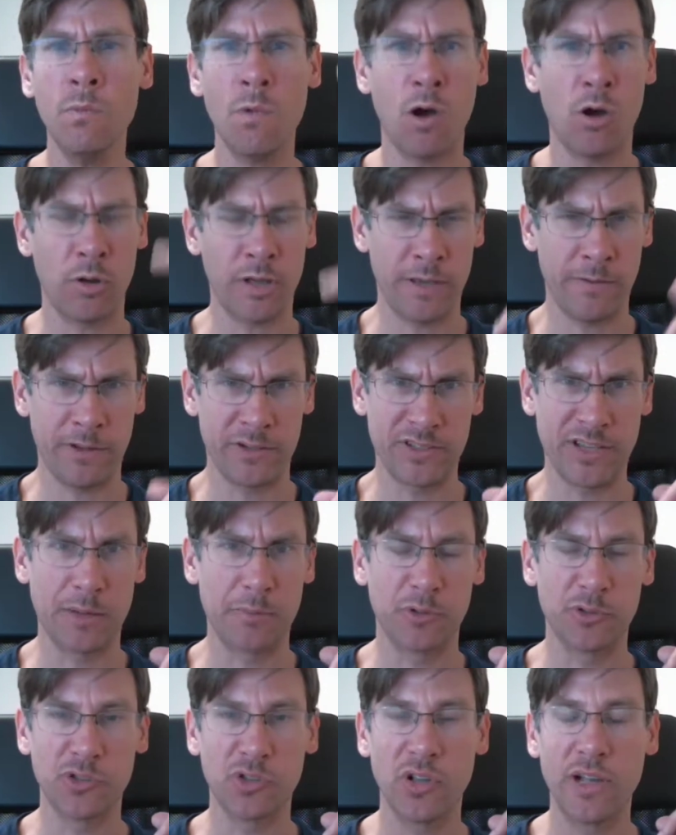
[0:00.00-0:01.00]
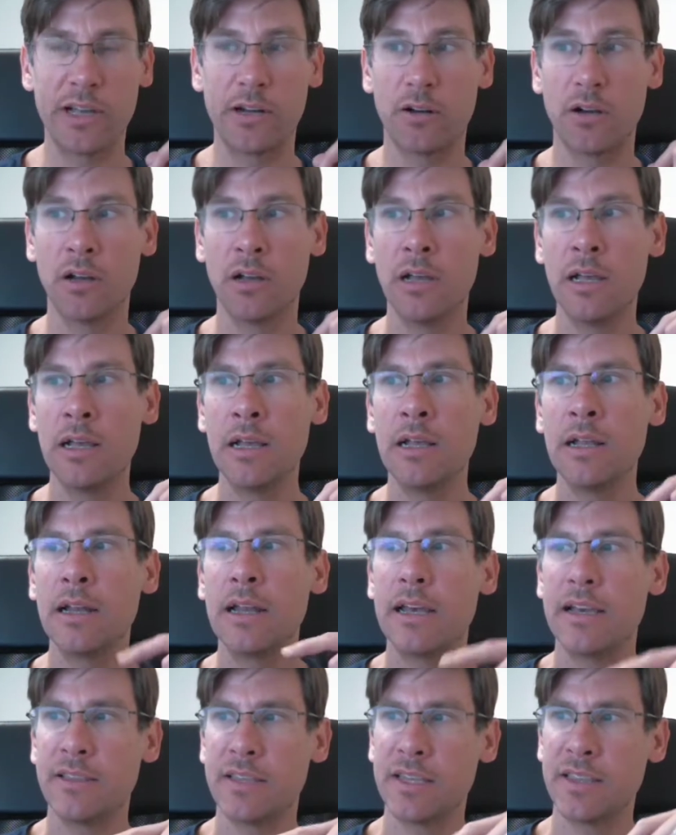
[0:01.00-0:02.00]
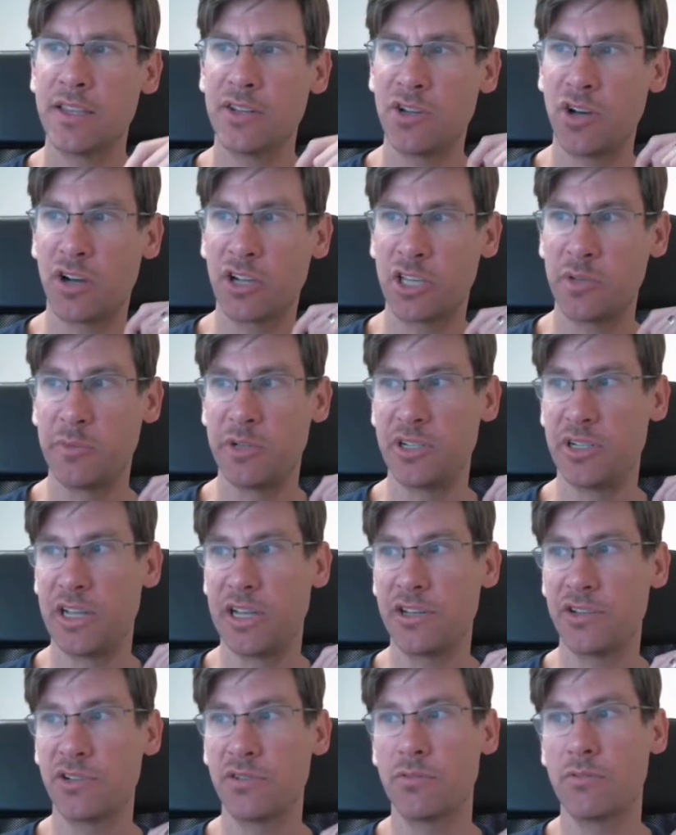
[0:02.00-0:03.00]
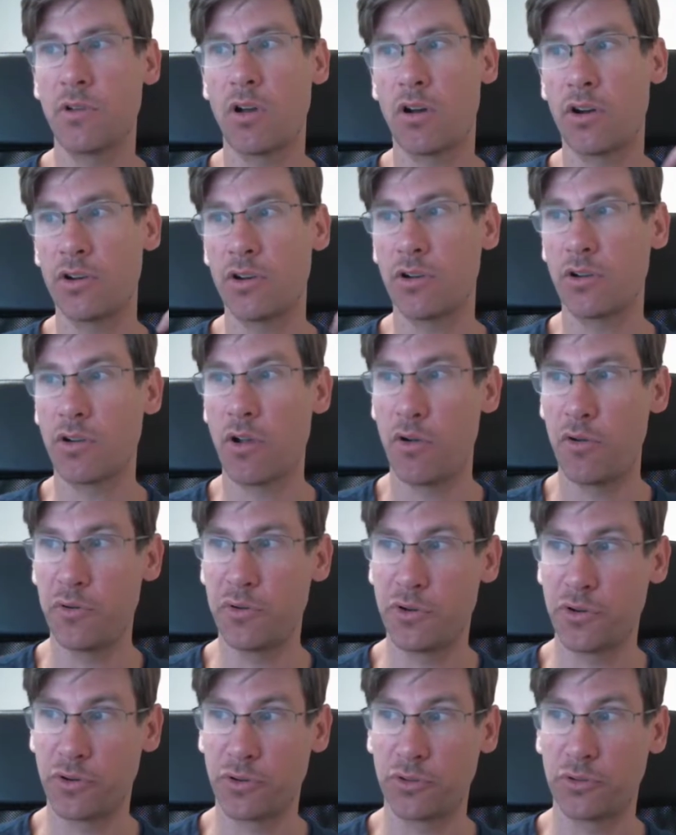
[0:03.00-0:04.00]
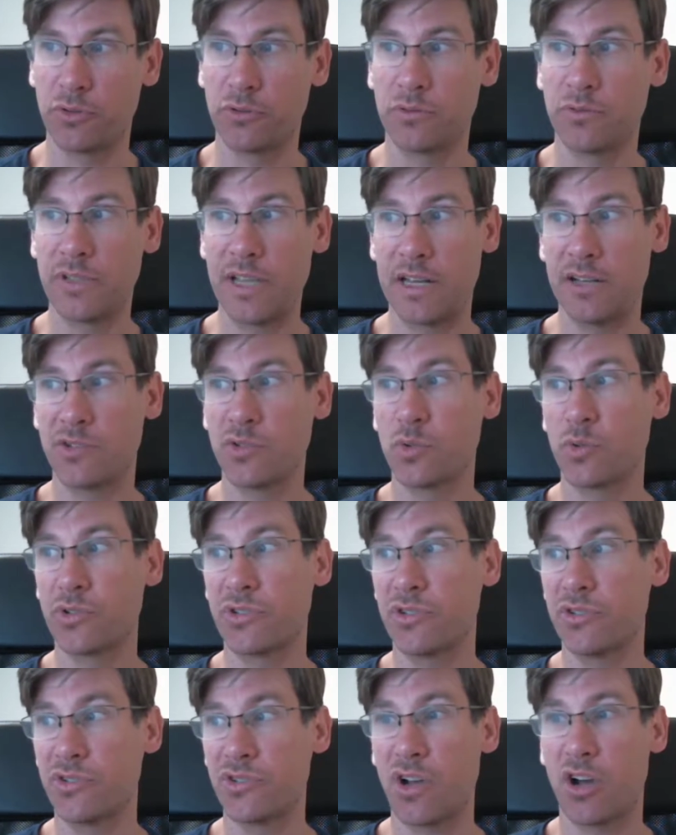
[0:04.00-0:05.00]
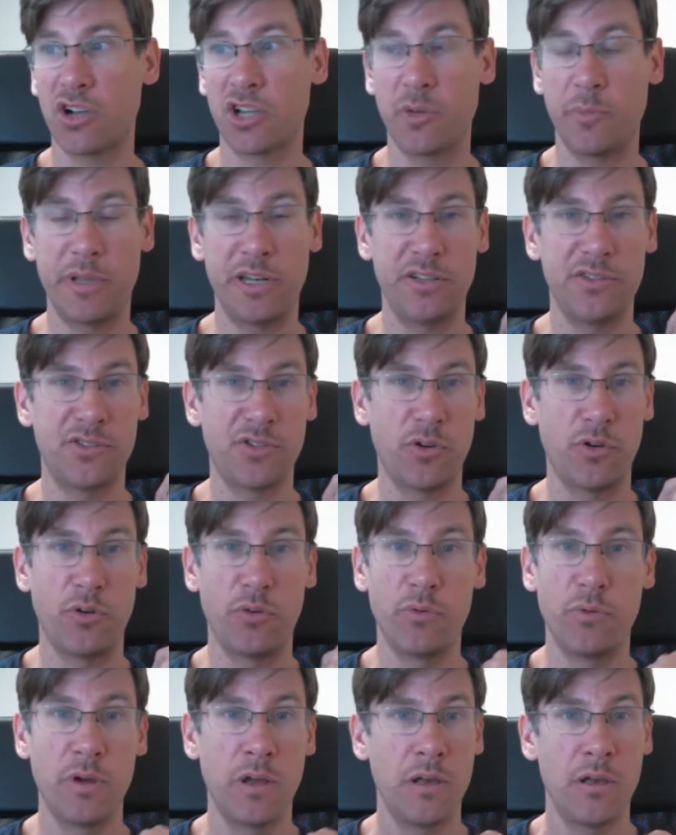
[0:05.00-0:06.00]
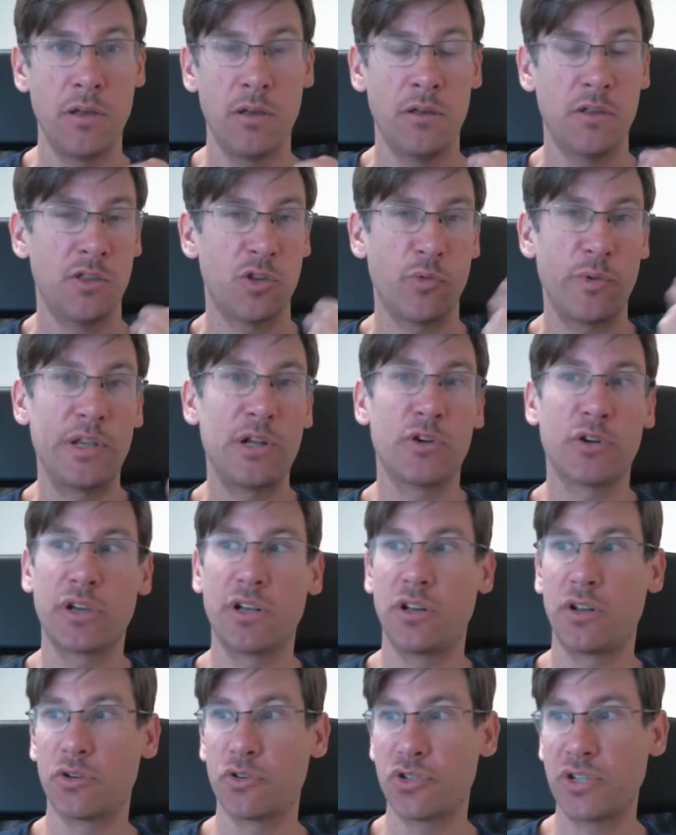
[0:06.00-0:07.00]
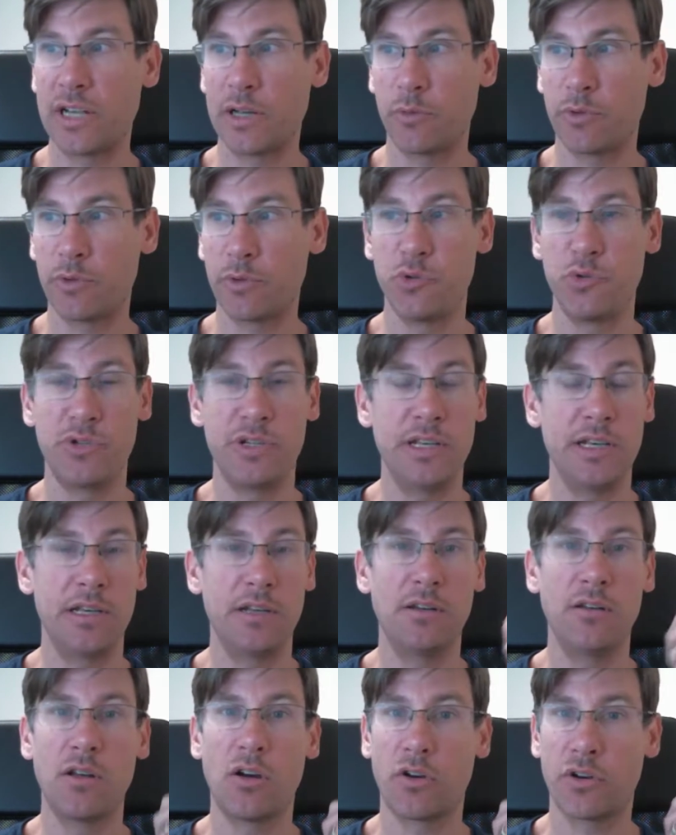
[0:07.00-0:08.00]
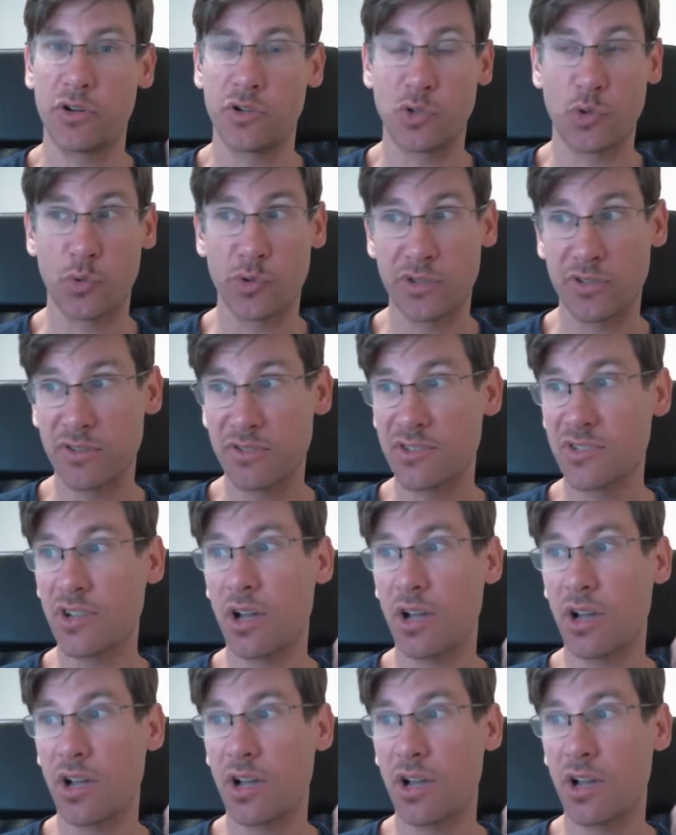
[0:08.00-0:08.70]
I'll give examples later. And then the documentation. Are your code kernel data sources documented so the reader can understand what you did? Are your sources